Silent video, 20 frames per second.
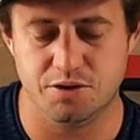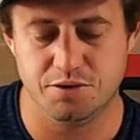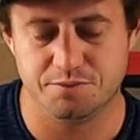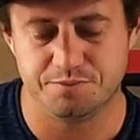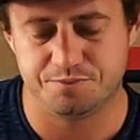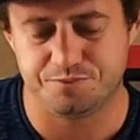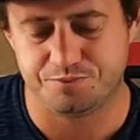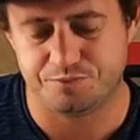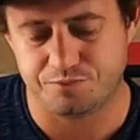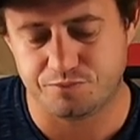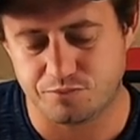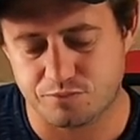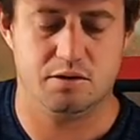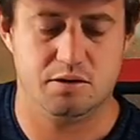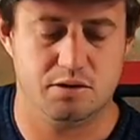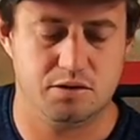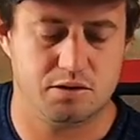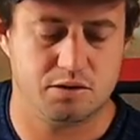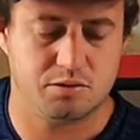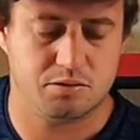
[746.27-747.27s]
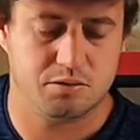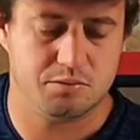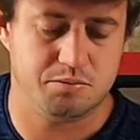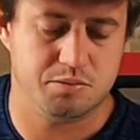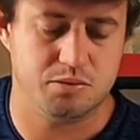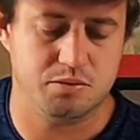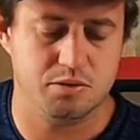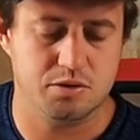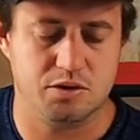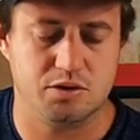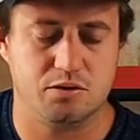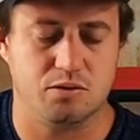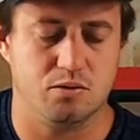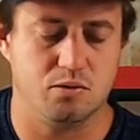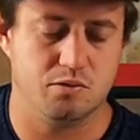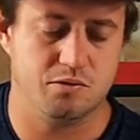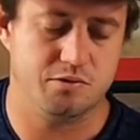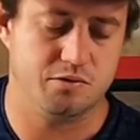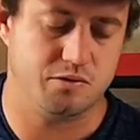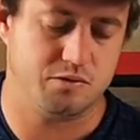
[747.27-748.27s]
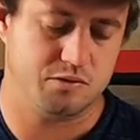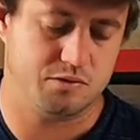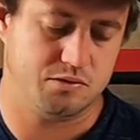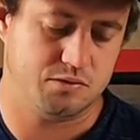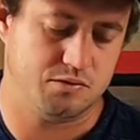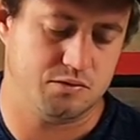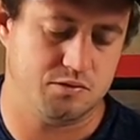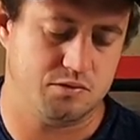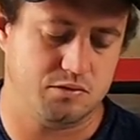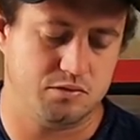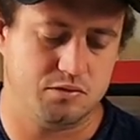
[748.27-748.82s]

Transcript: I just want to pull this off.